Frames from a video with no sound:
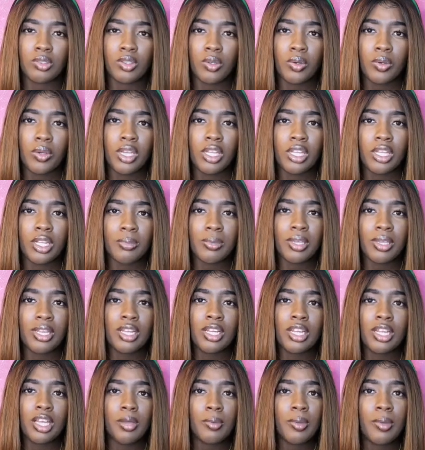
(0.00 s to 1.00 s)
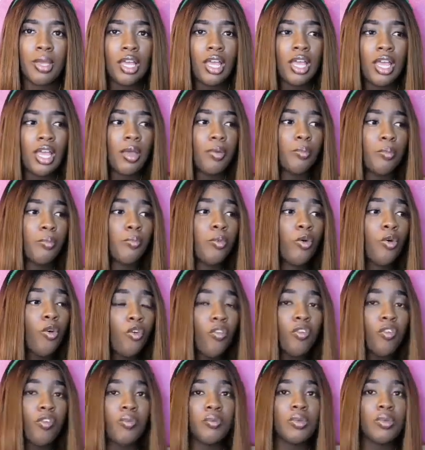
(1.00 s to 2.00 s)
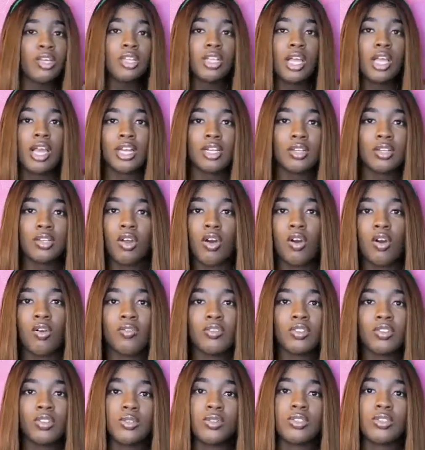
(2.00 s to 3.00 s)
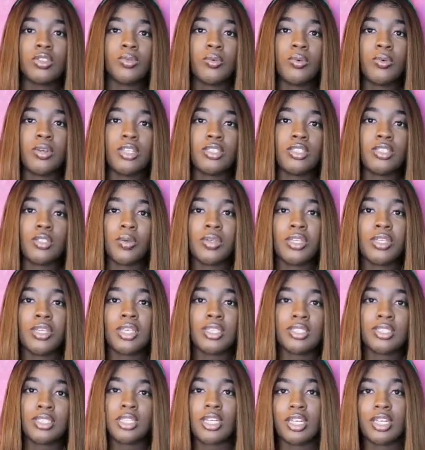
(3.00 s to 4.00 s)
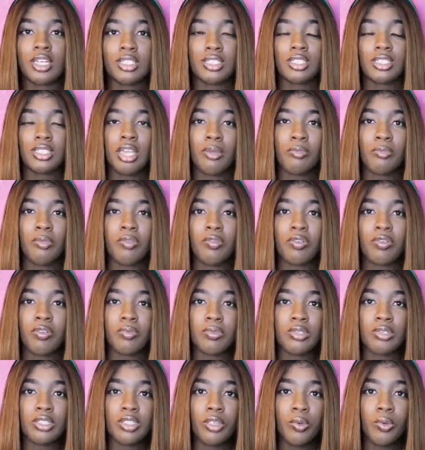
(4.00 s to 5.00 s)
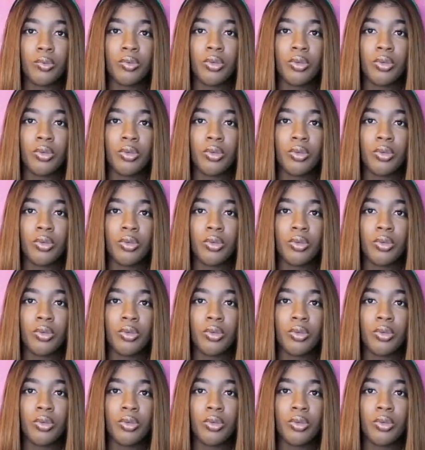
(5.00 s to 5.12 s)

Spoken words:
So he ended up getting up, moving me kind of over towards the way so he can sit in the same booth with me. So